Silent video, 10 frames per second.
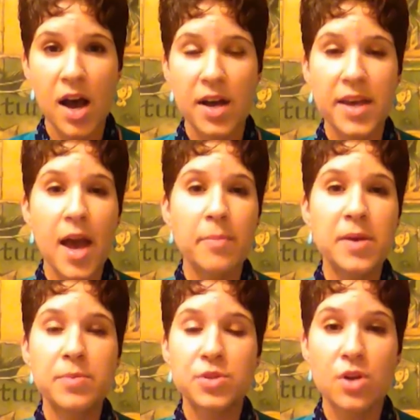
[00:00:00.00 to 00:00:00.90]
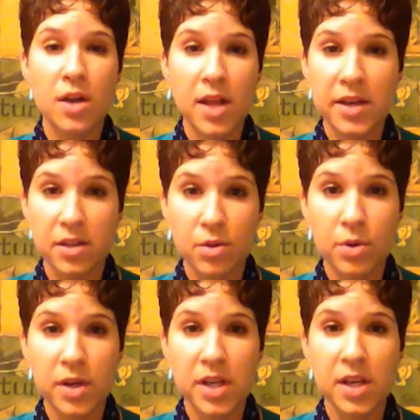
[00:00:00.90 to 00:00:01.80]
Cat people do not like
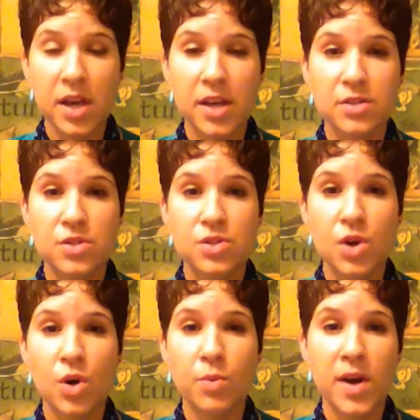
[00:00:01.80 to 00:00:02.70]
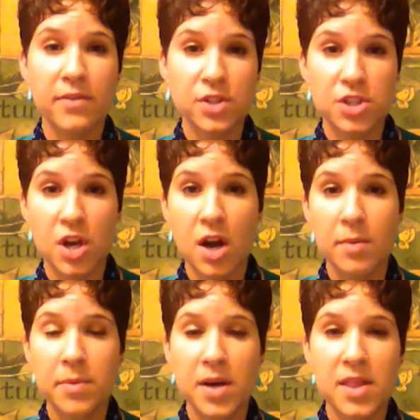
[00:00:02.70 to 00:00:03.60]
authority, and so whatever
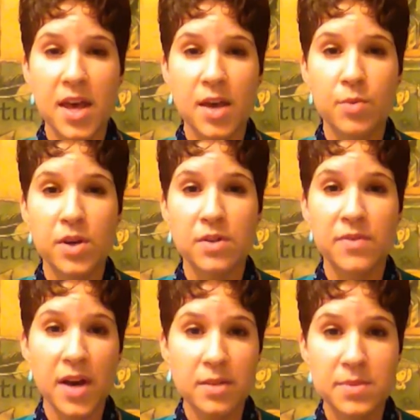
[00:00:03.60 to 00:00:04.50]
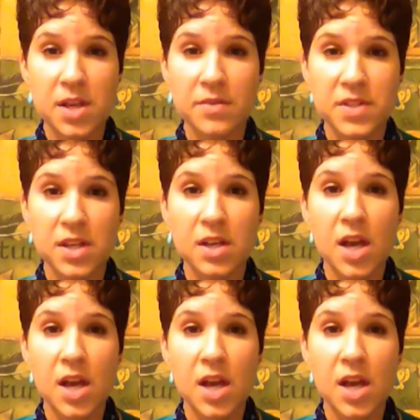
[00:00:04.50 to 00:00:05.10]
job they will find themselves in,